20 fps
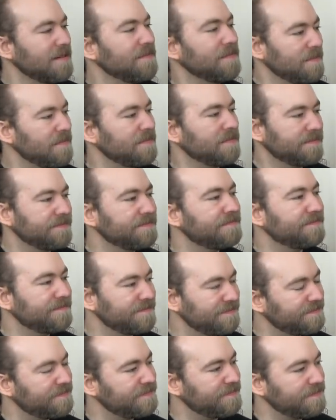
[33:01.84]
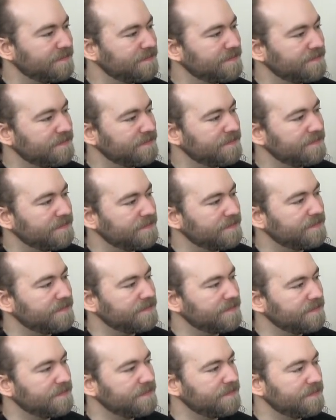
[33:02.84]

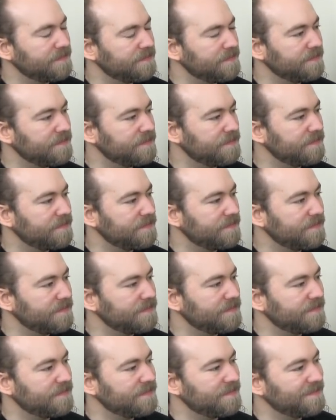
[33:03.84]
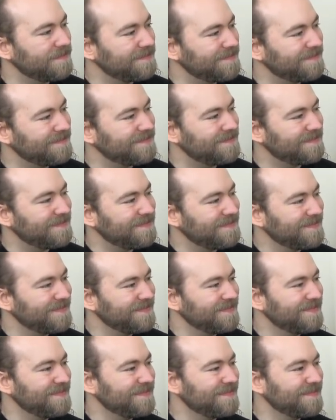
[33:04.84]

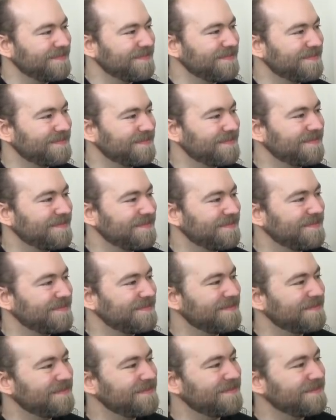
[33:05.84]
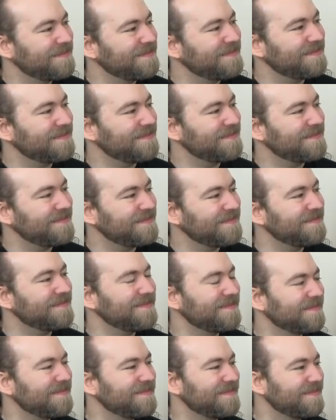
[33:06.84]

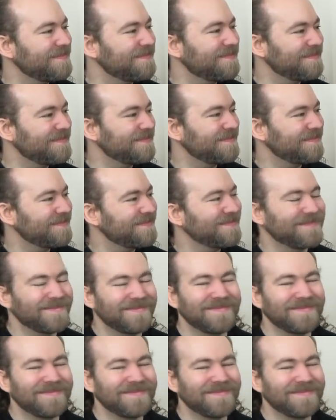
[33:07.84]
(silent)